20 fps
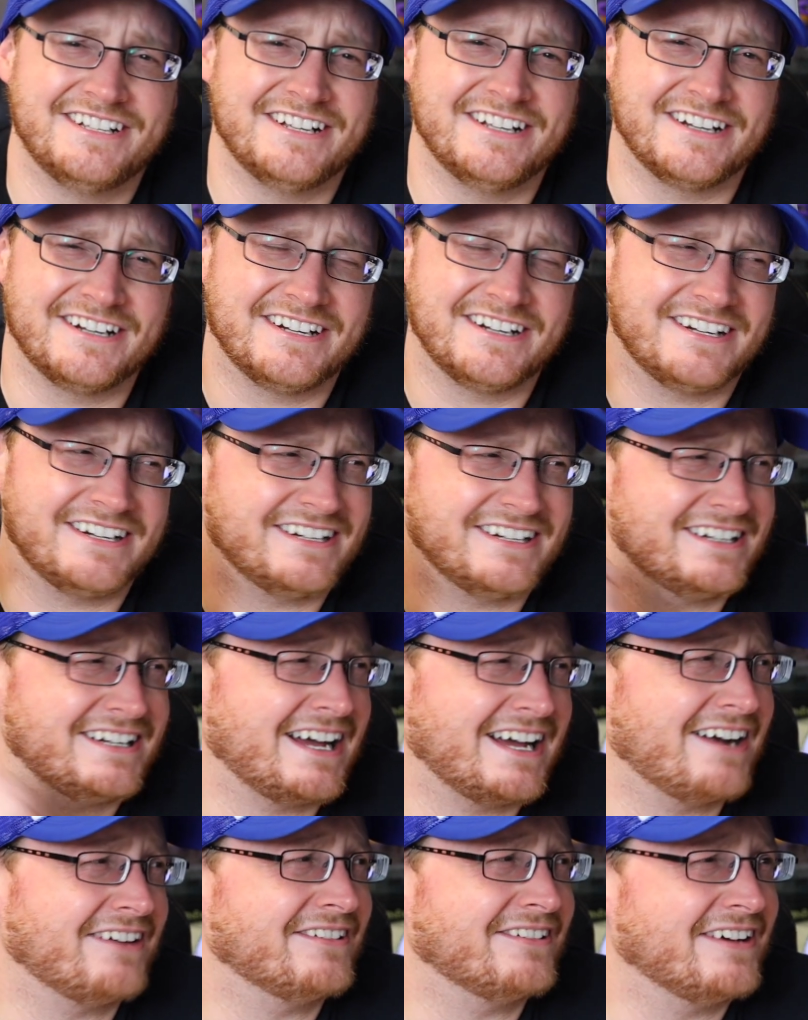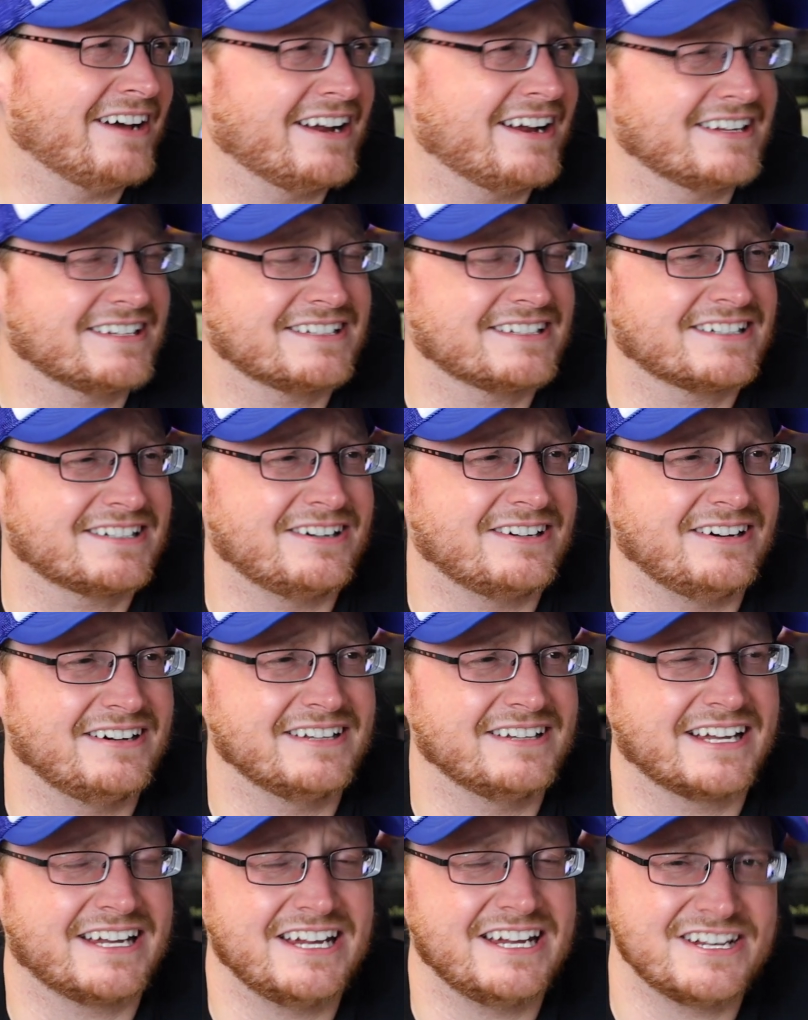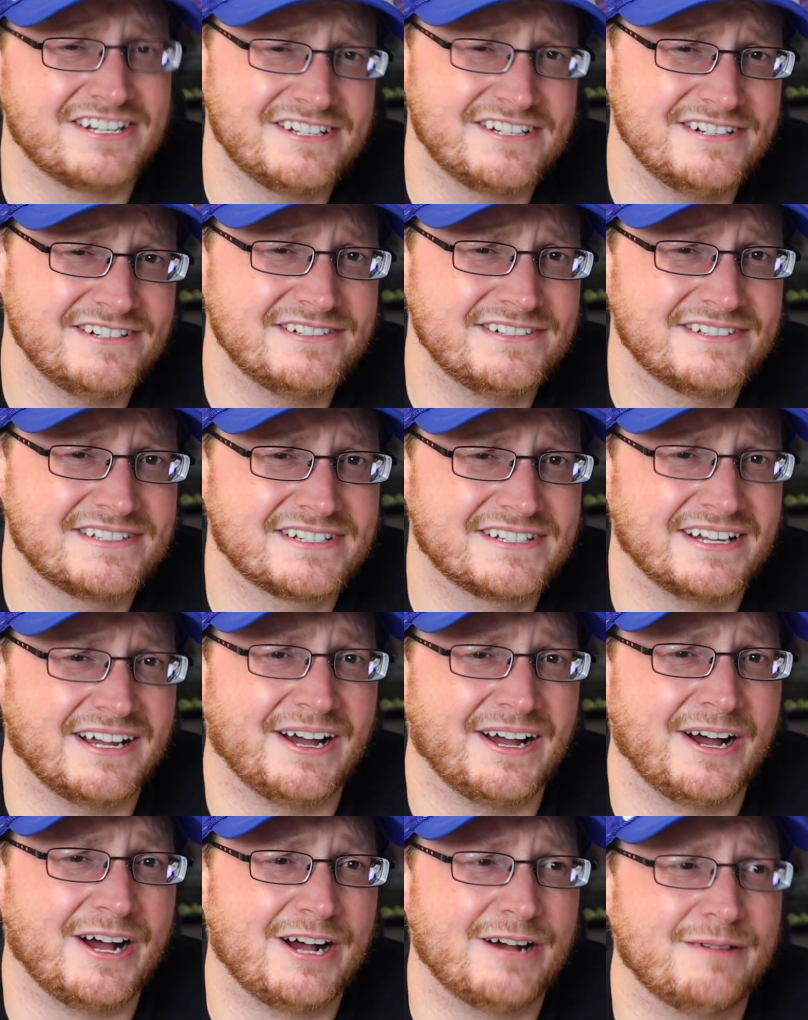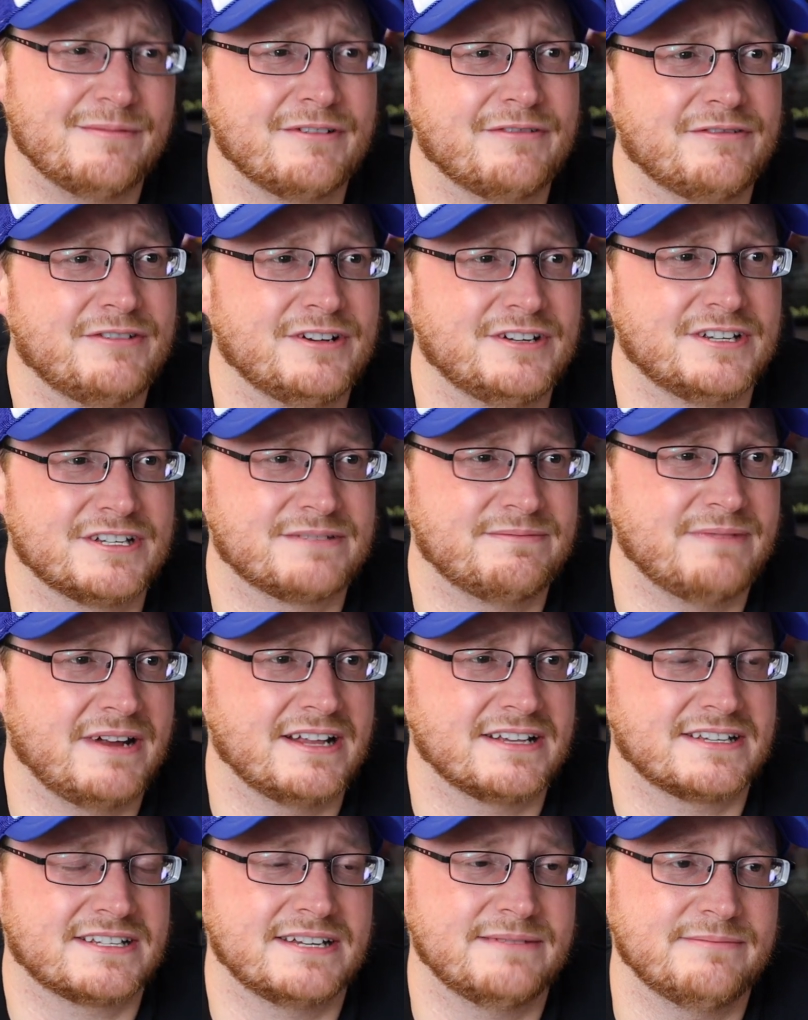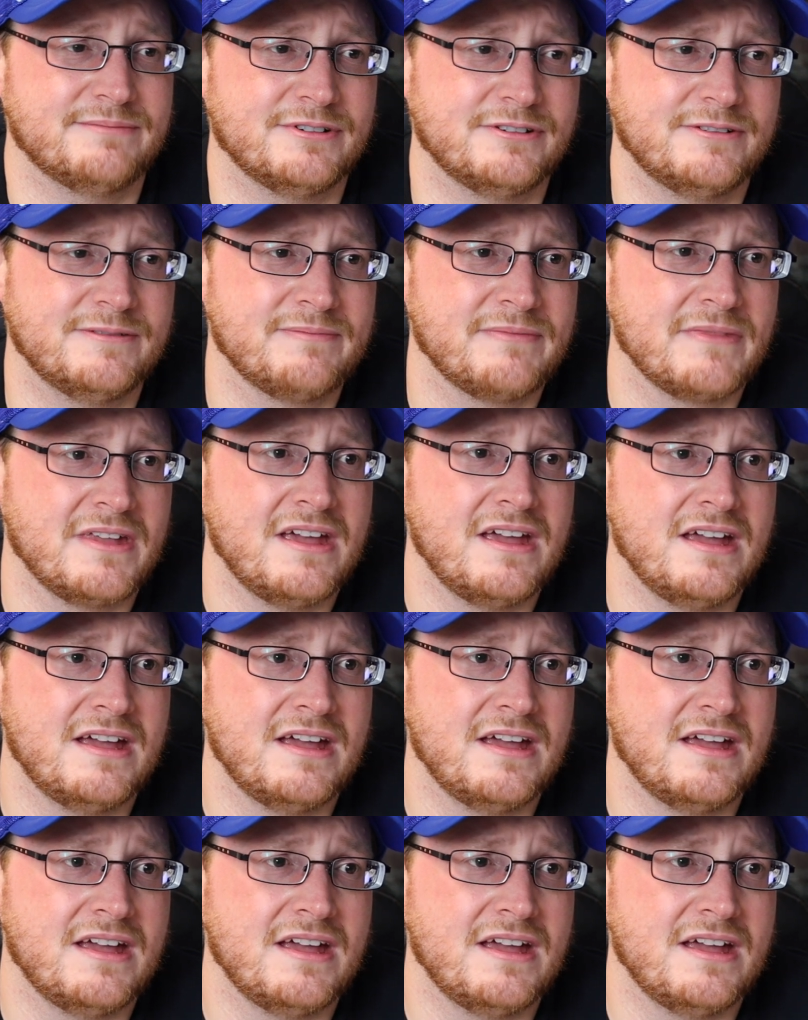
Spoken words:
I don't know how to call it, like issues, if you just made it simple.